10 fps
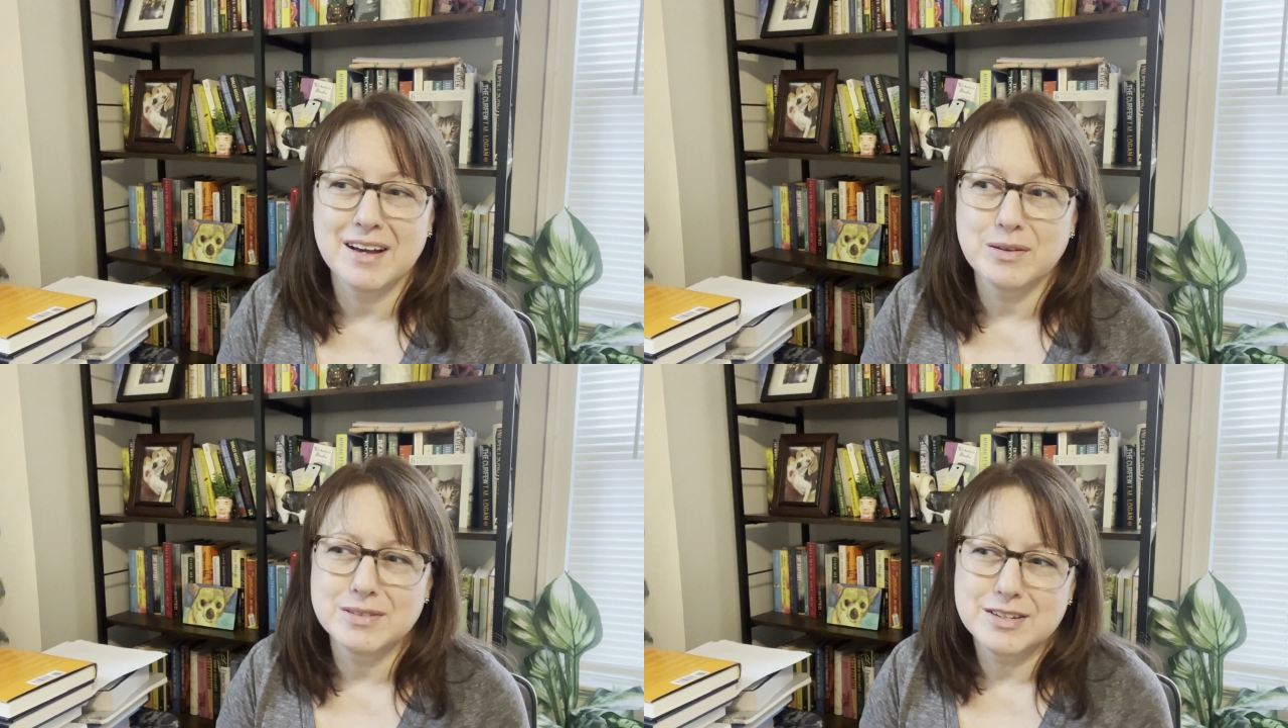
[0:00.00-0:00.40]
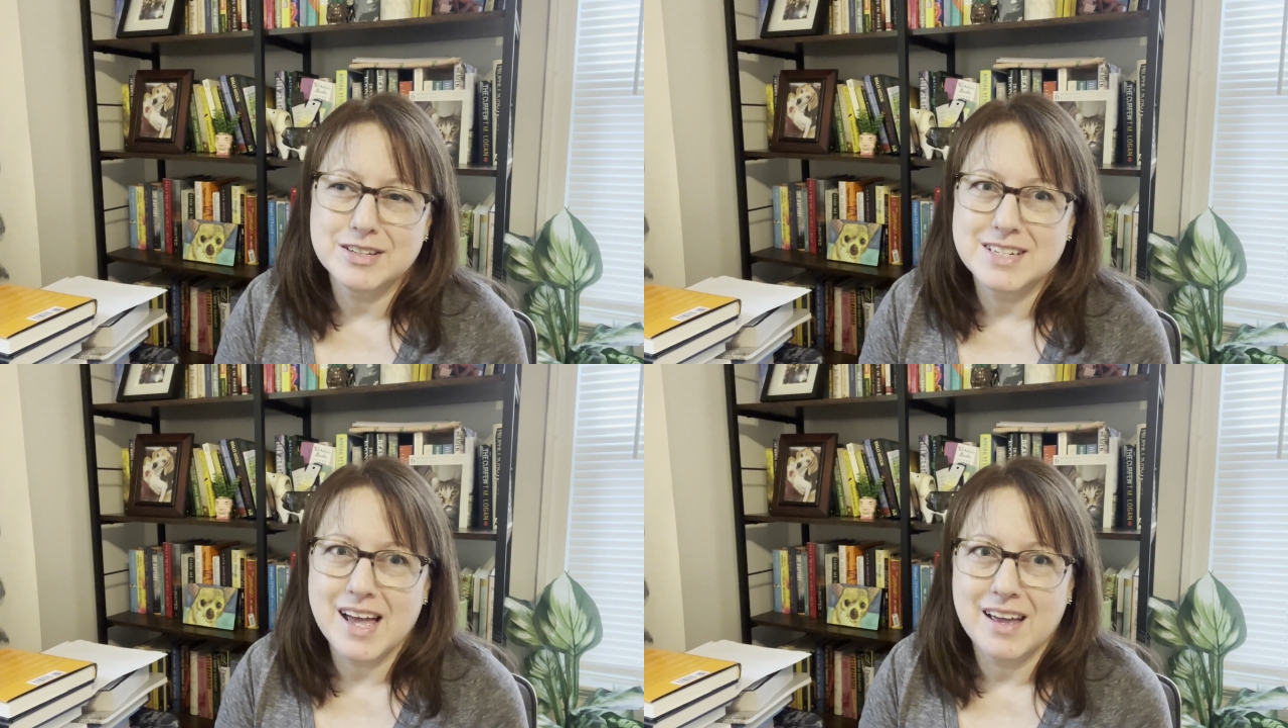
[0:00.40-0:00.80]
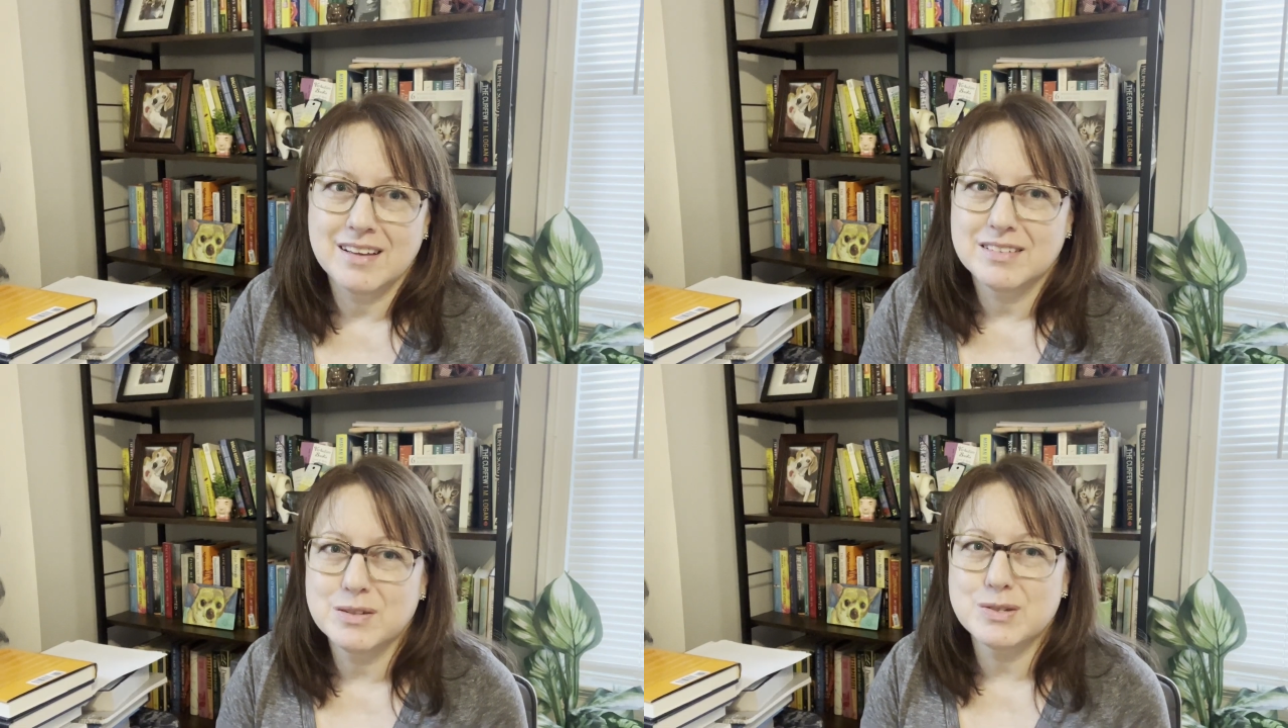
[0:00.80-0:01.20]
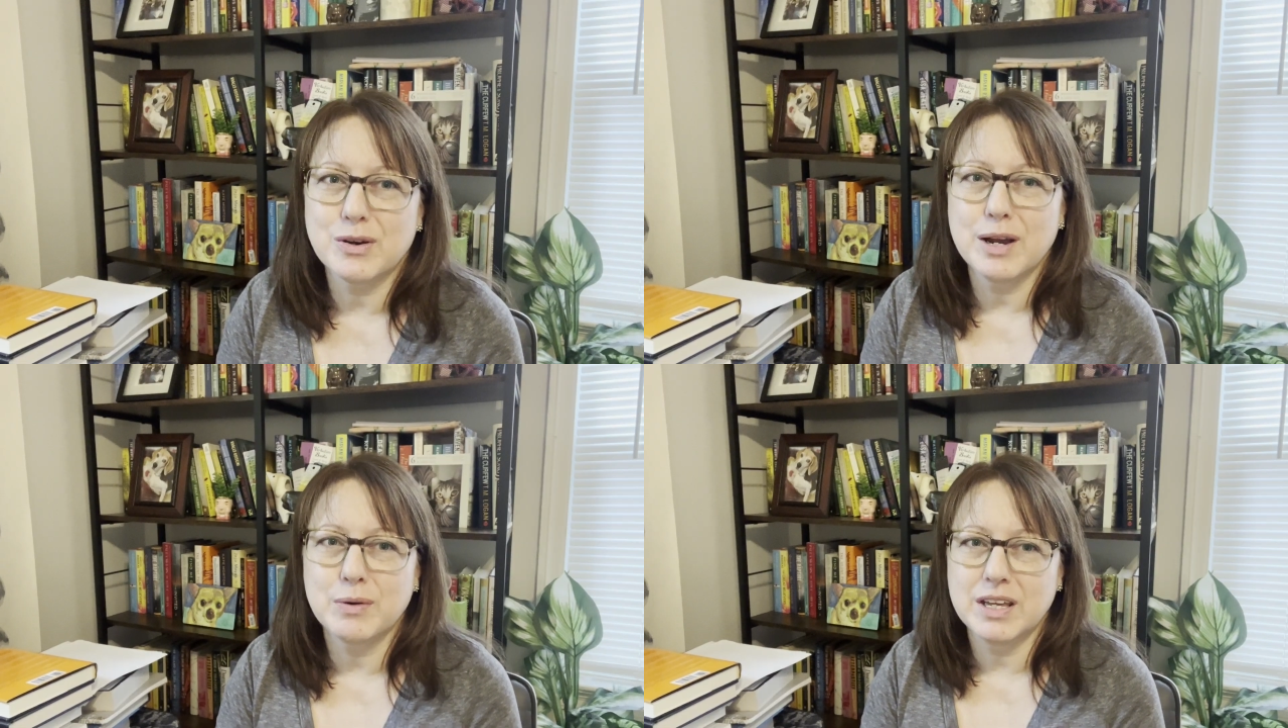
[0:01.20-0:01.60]
it was a good day. It was a
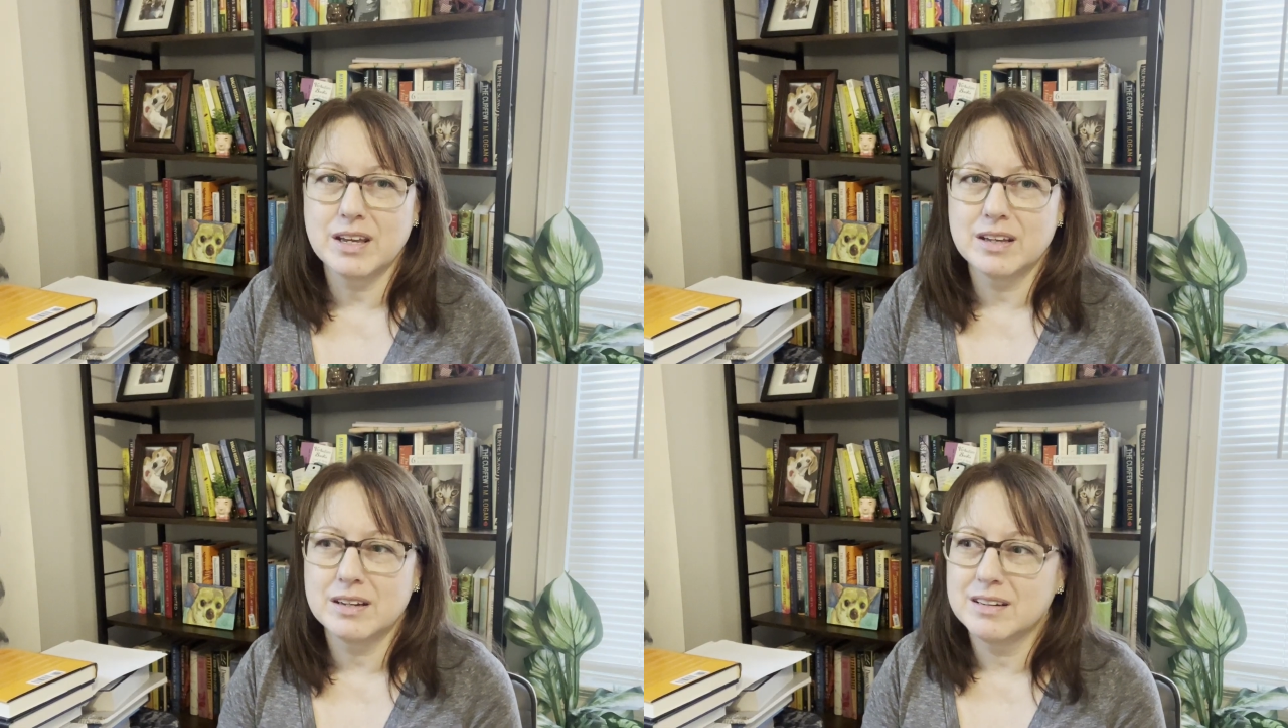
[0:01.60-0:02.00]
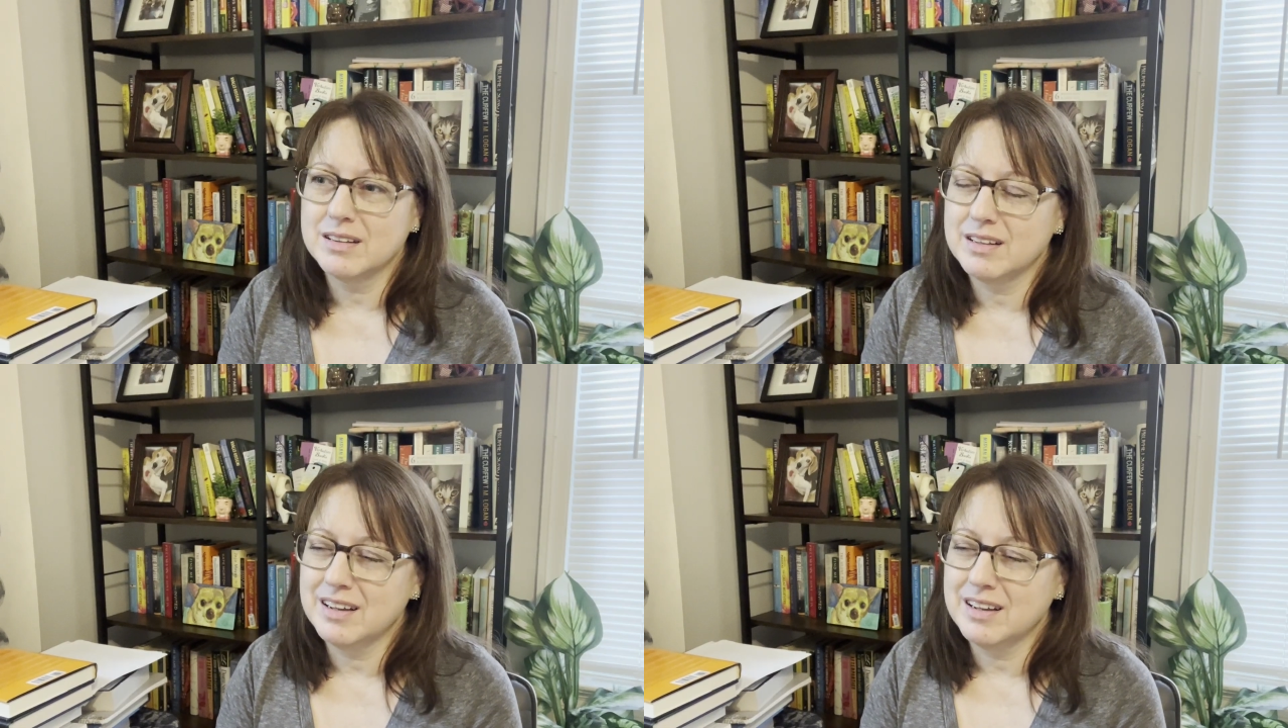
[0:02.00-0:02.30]
great weekend.